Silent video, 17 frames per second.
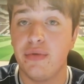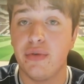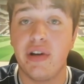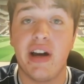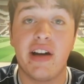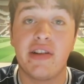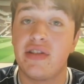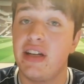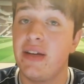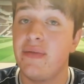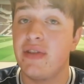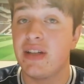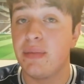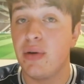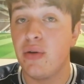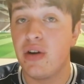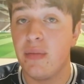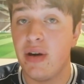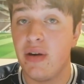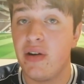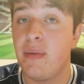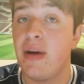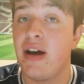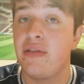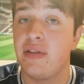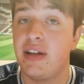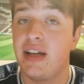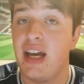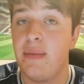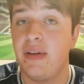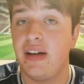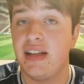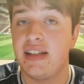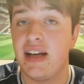Roy Hodgson even spoke about him after the
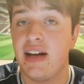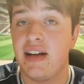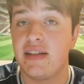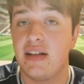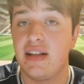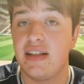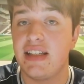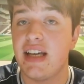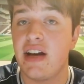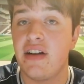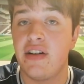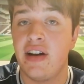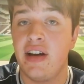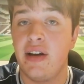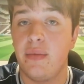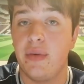game against Arsenal on Saturday,